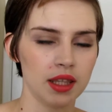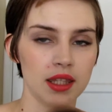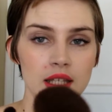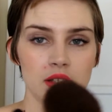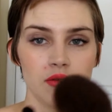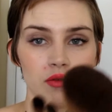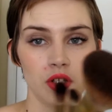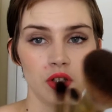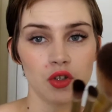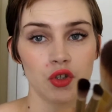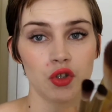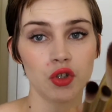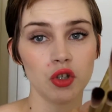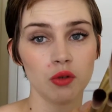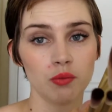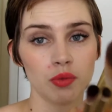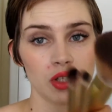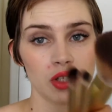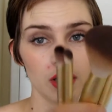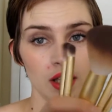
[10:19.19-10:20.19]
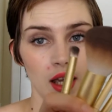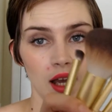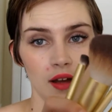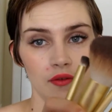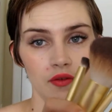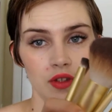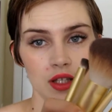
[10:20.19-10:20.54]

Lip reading: these ones are super soft.